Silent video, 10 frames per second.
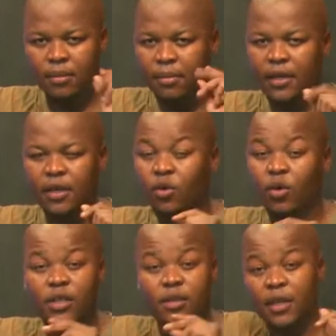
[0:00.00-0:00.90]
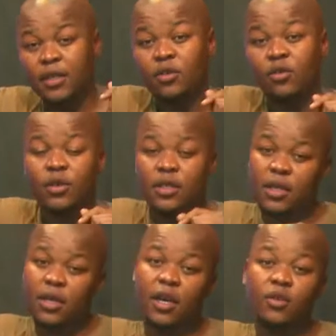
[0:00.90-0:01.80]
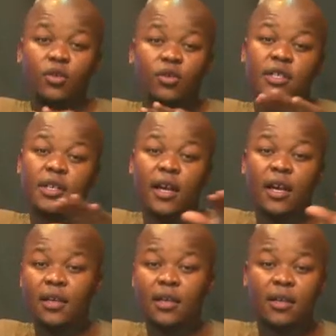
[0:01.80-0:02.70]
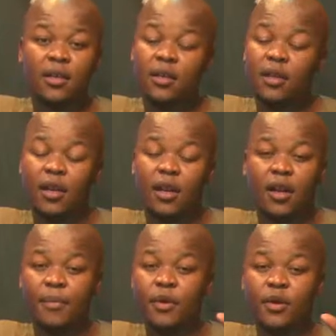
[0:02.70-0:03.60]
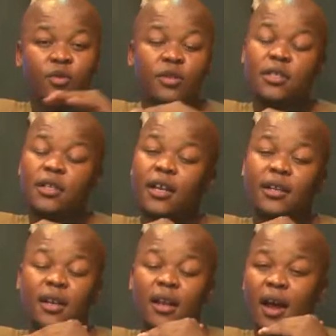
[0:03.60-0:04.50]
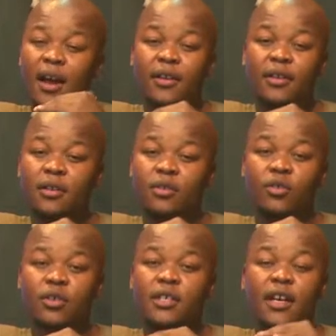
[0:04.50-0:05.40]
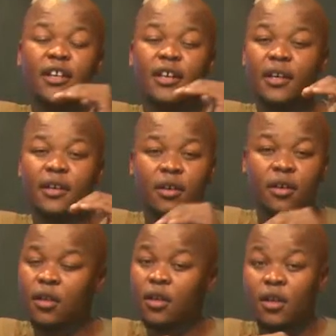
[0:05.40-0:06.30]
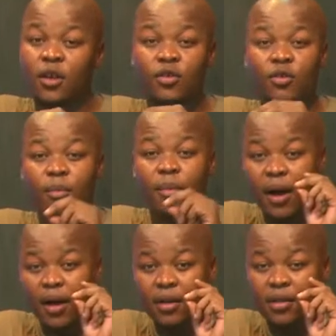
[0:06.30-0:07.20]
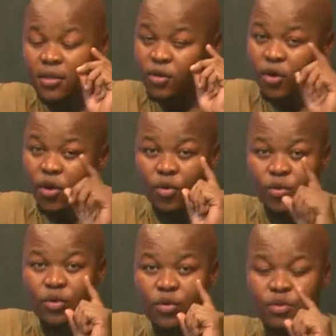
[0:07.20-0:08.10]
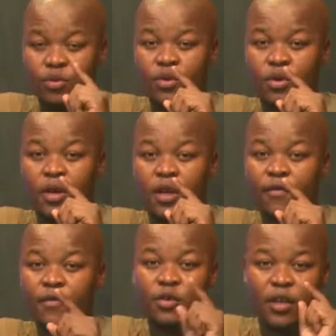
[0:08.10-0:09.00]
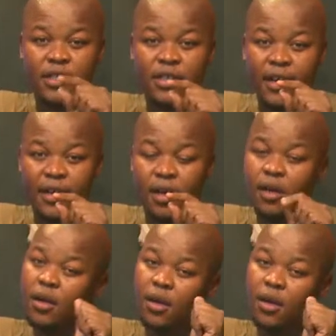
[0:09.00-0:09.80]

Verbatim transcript: making noise, making noise, and you don't see any leopard, you don't see any lion, you don't see any eagle, you must know. If it's not a snake,